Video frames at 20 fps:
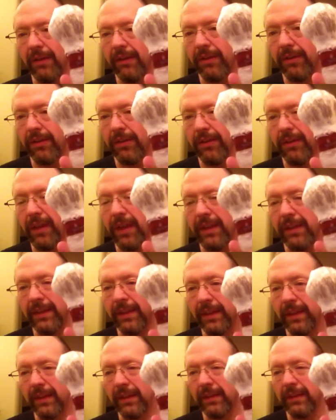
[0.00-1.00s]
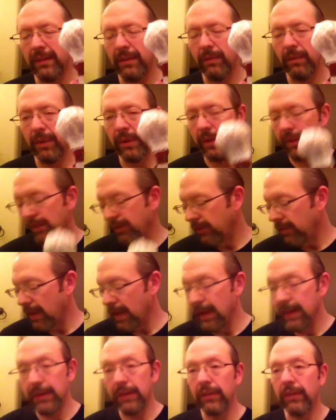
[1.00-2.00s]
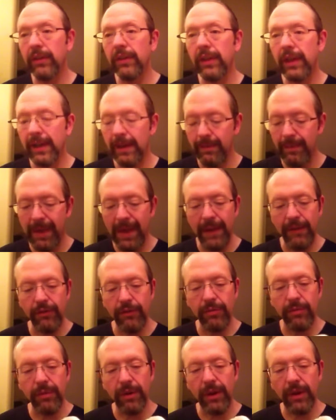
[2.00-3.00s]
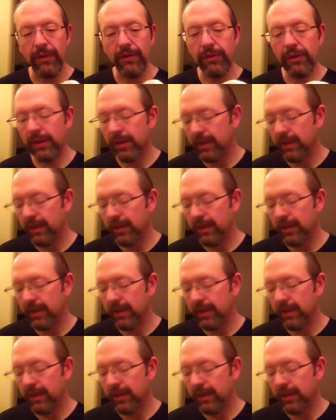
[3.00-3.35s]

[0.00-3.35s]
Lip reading: This is not the one that's dyed to look like a badger brush.